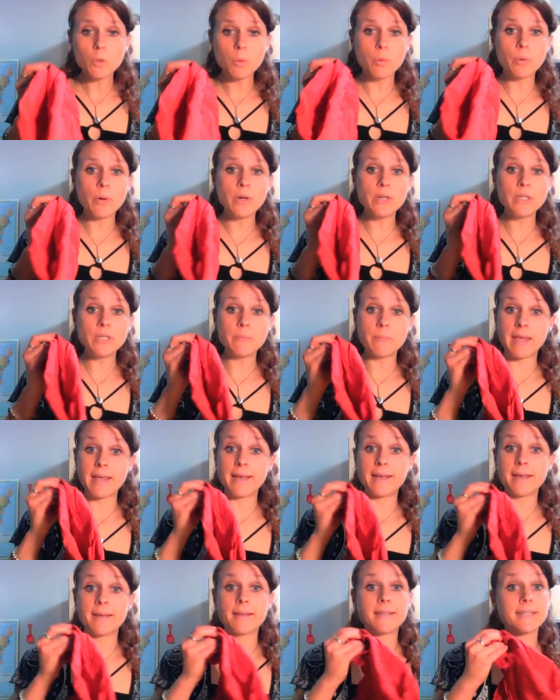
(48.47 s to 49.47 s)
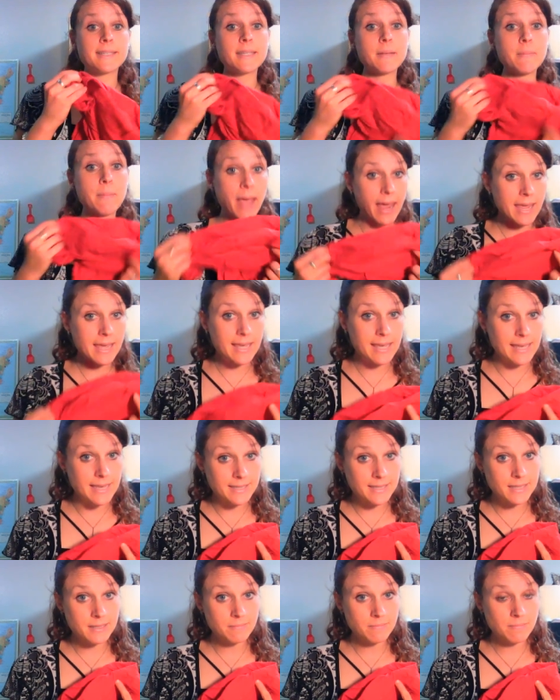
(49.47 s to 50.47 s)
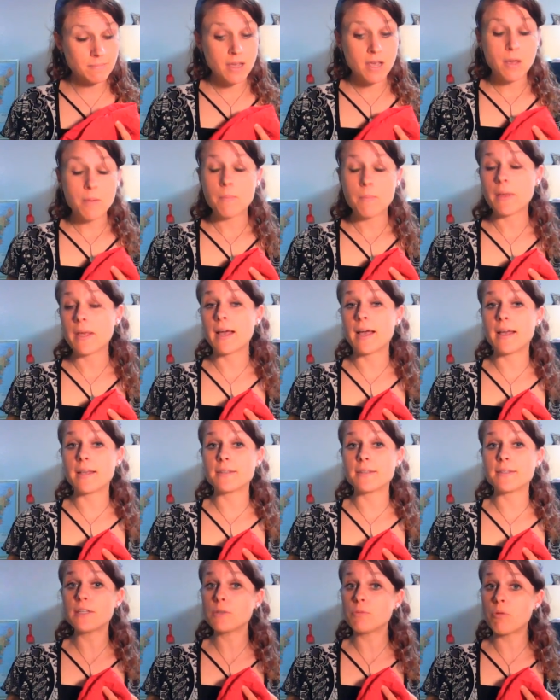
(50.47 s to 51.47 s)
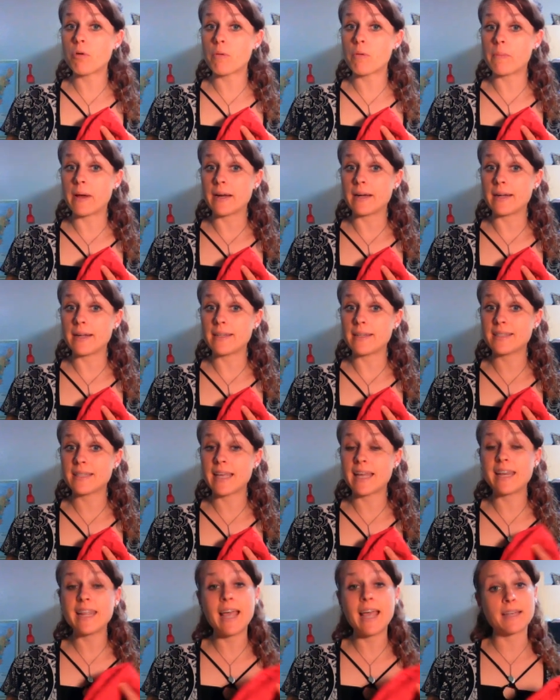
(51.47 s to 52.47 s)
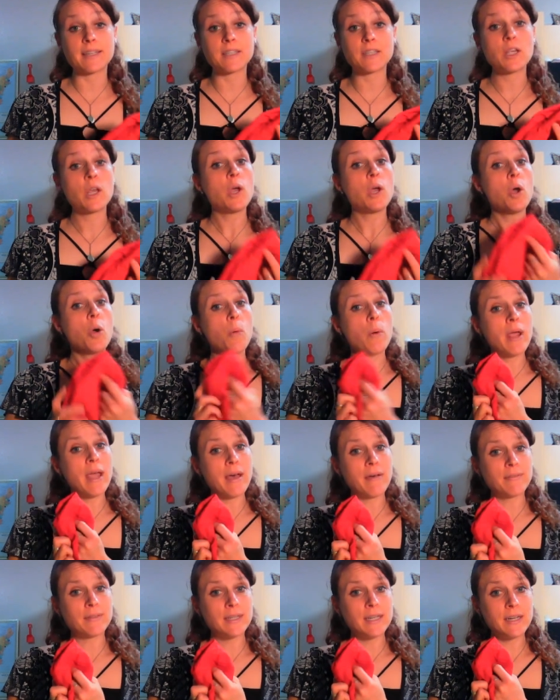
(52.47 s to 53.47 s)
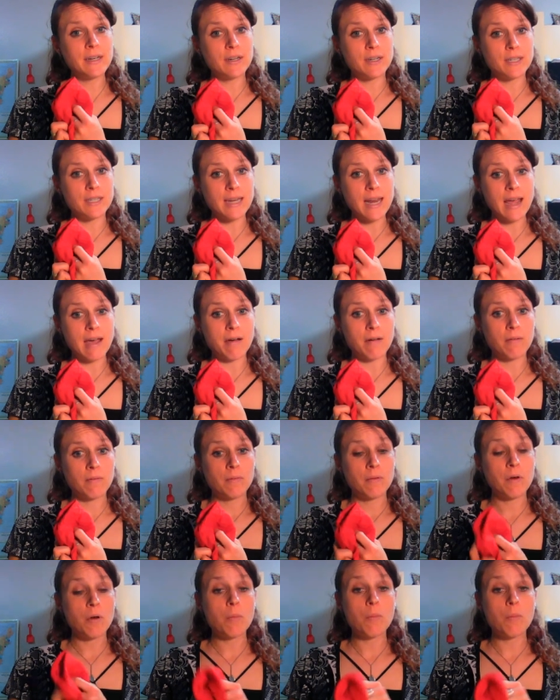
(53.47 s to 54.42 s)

We're going to make some hankies because this will remind us that, yes, we have tears now,